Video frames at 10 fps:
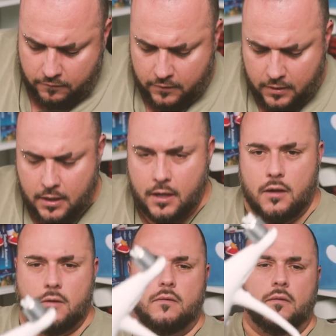for
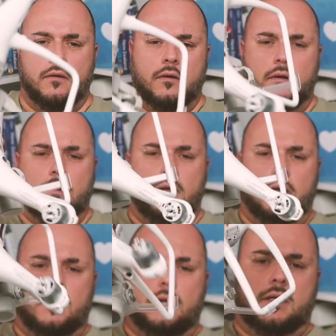now,
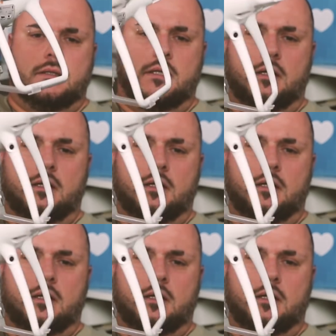and that's